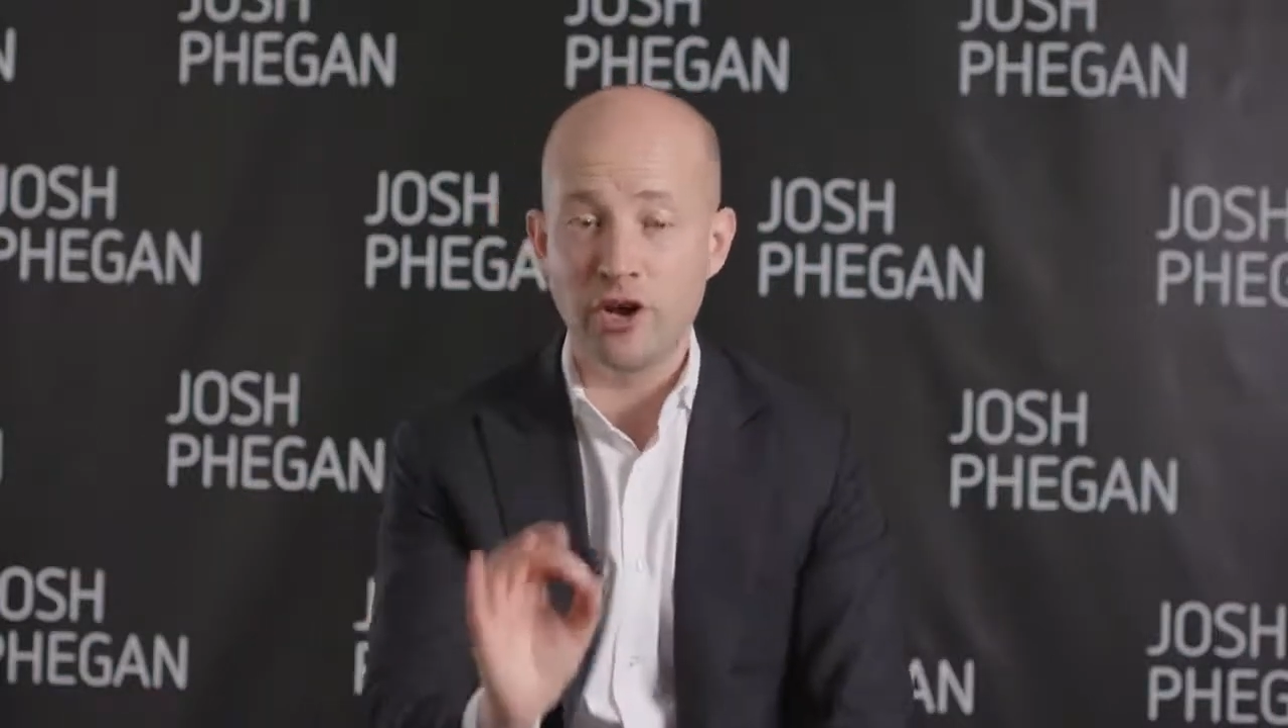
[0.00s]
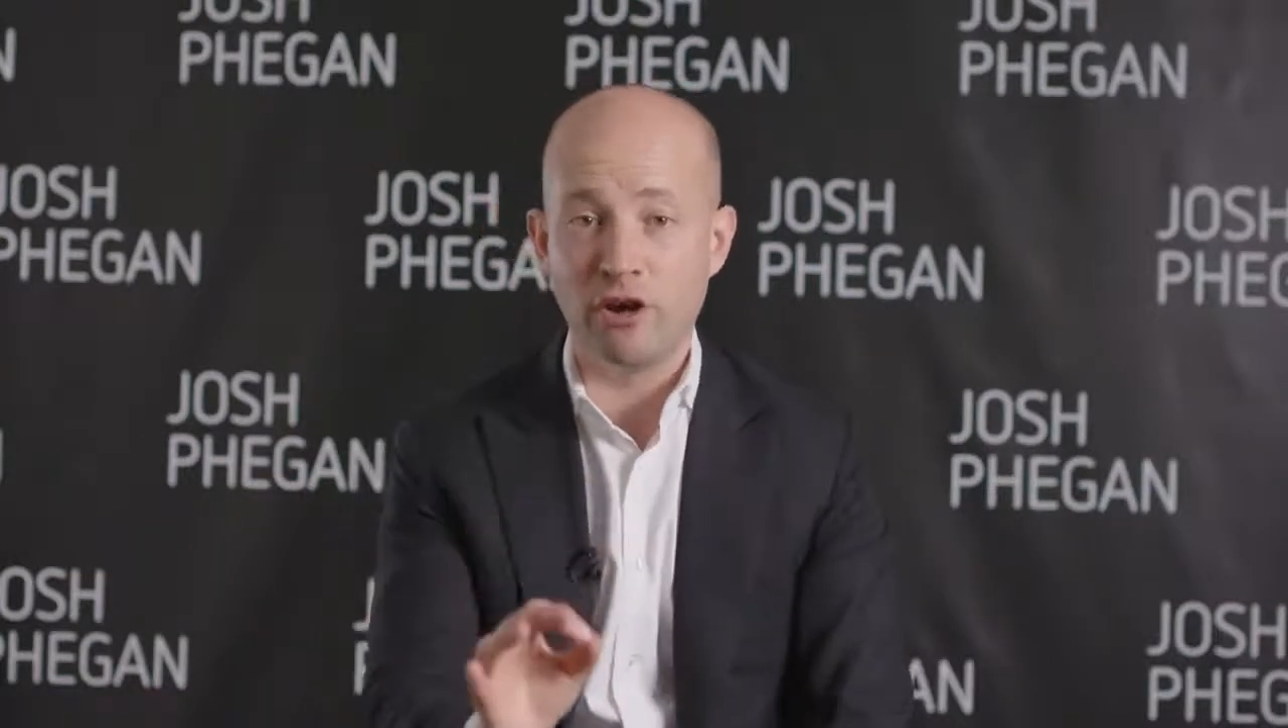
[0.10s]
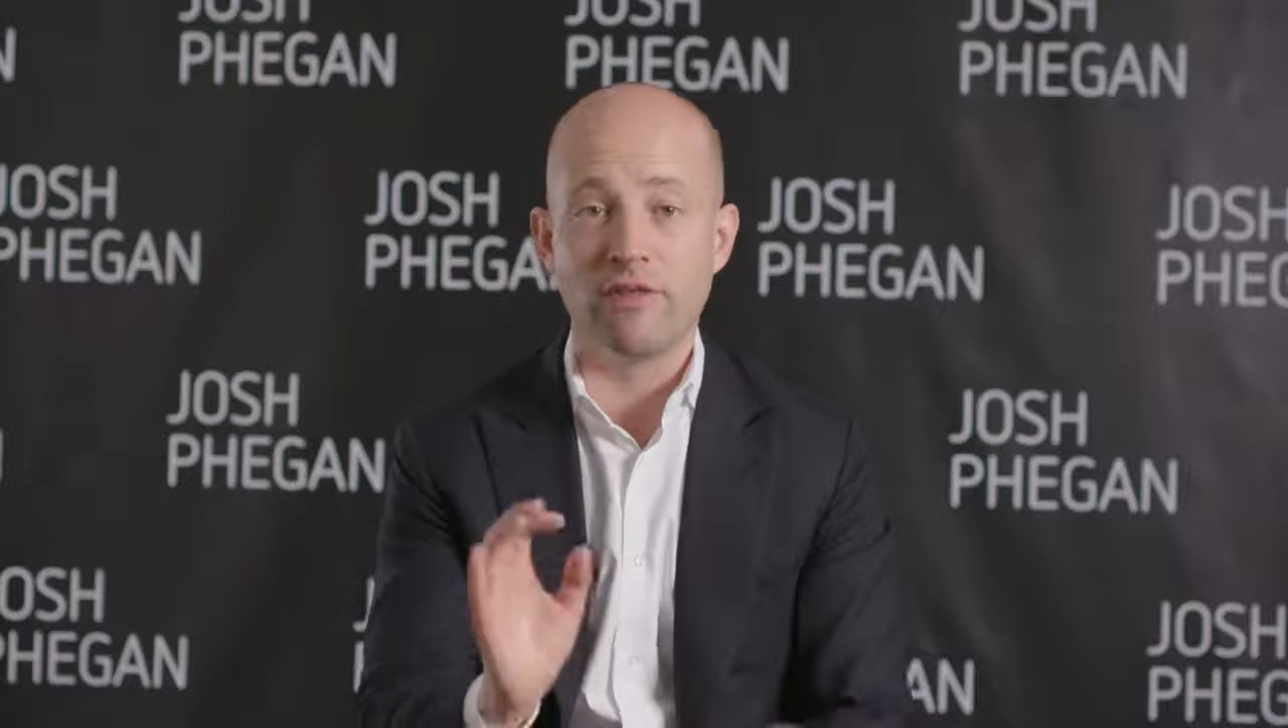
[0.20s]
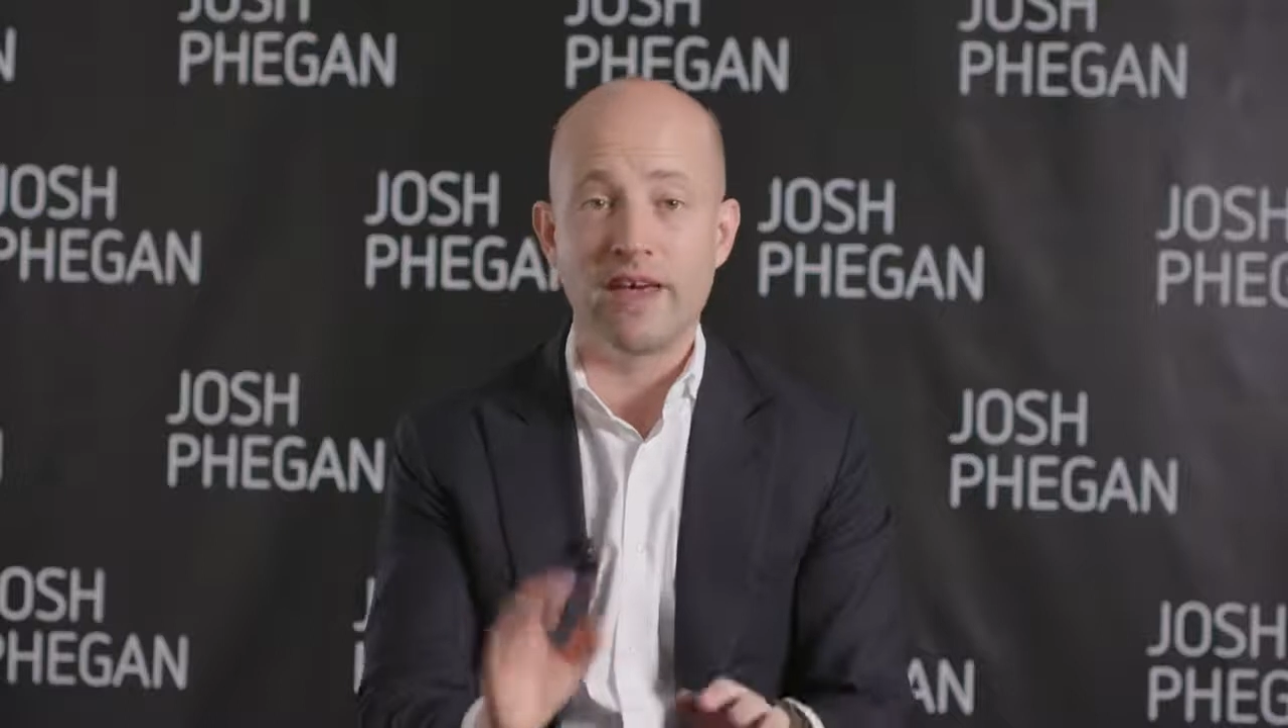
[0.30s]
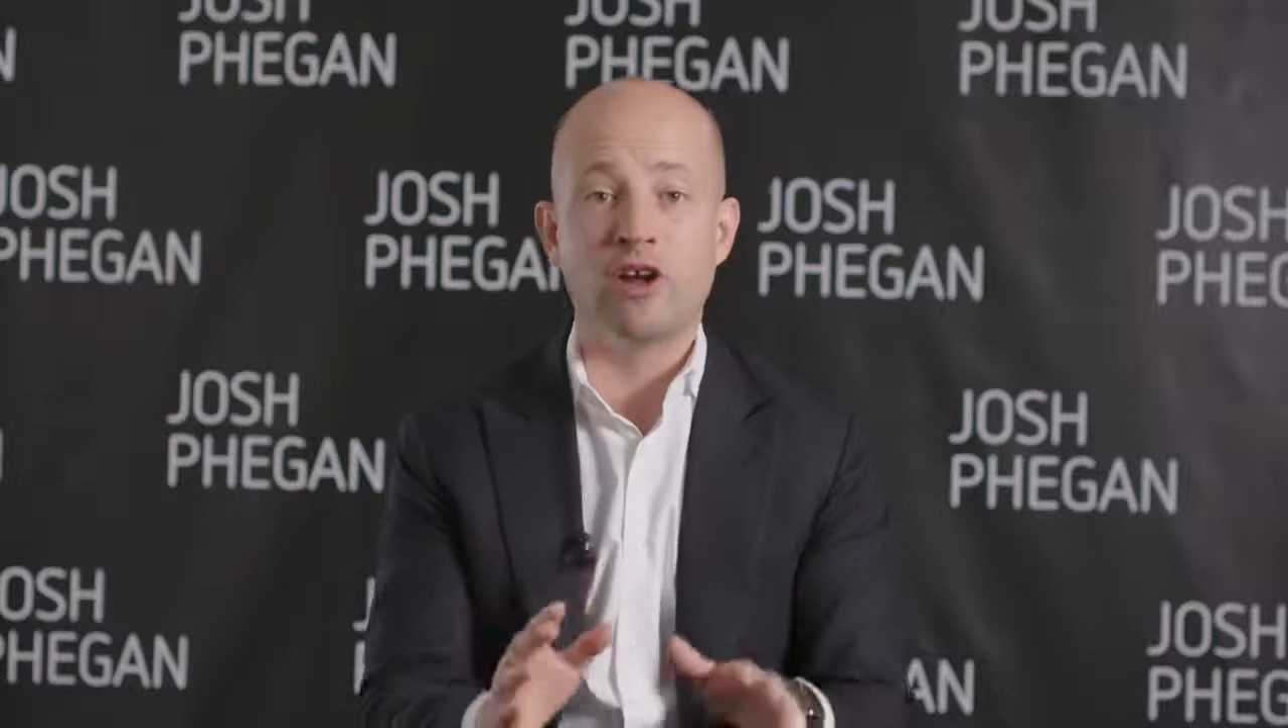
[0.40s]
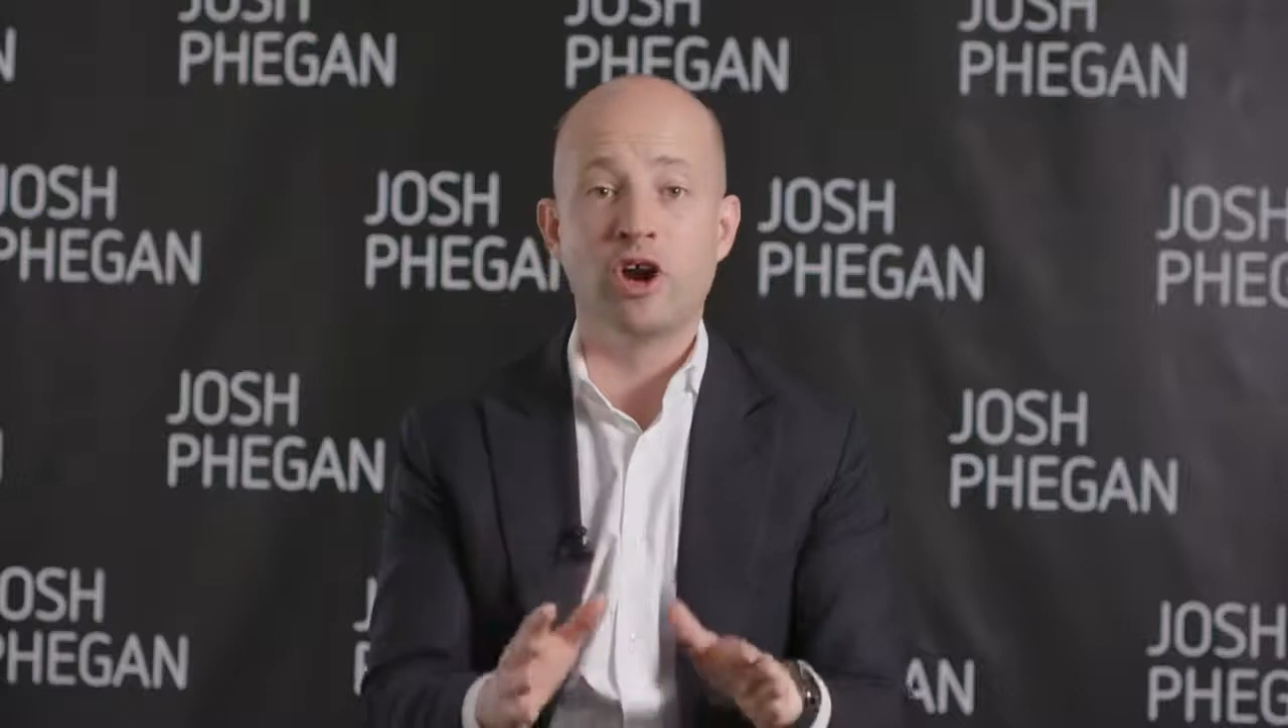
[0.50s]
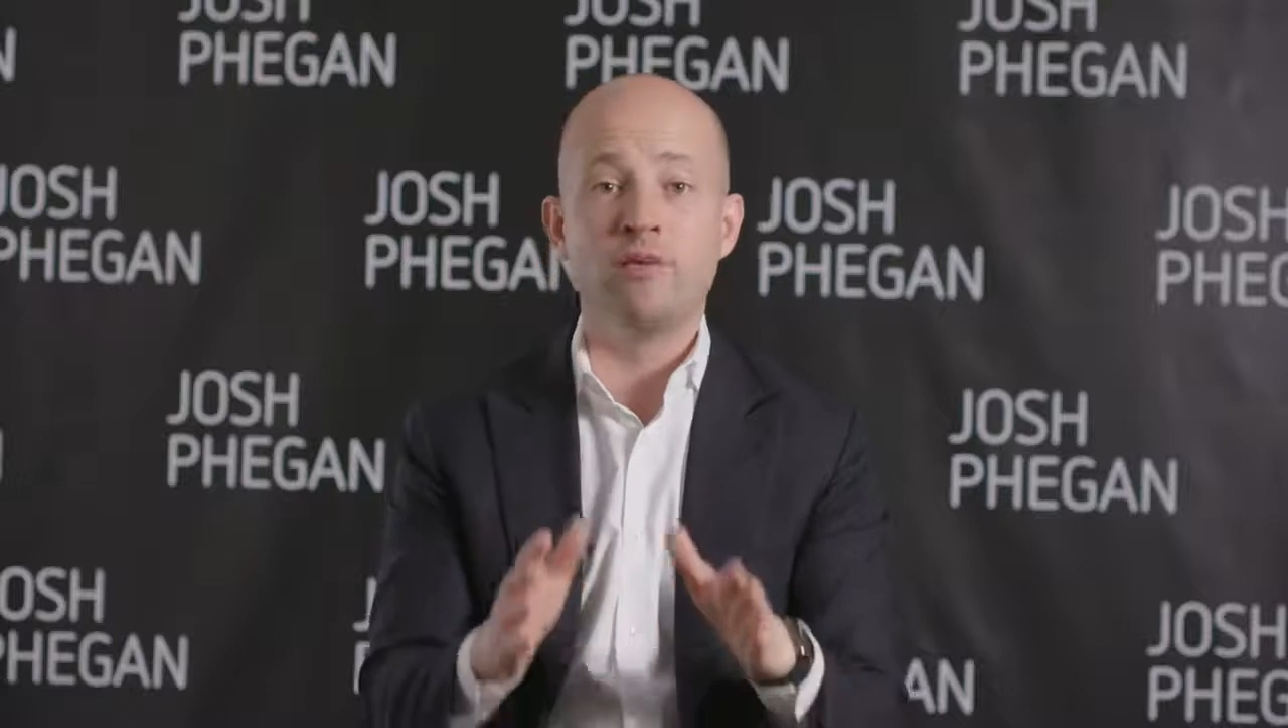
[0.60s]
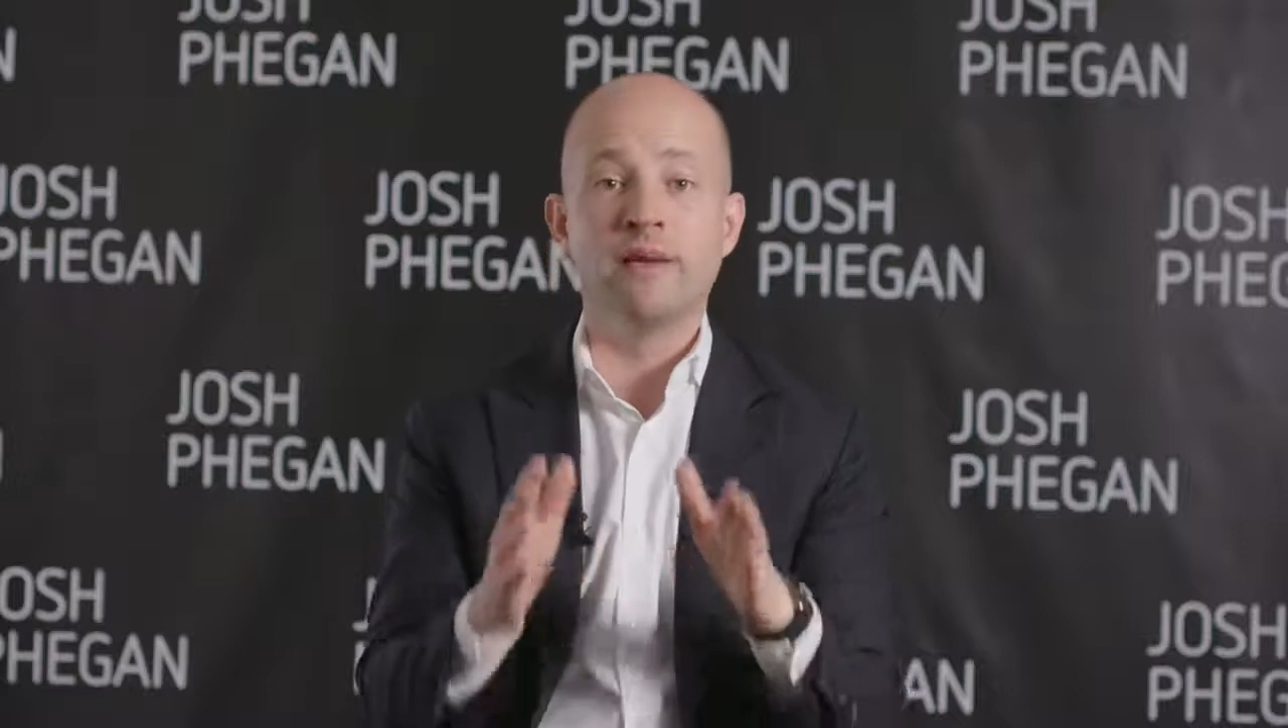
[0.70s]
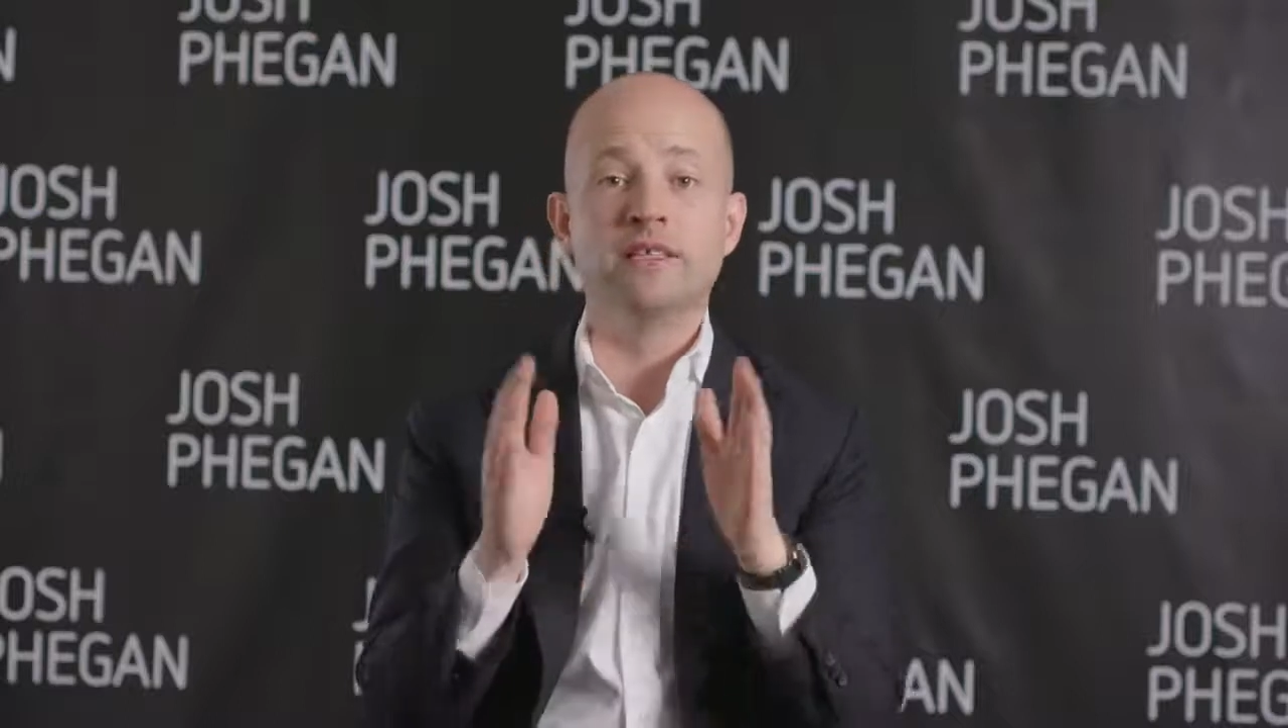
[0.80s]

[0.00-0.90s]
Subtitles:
know that that home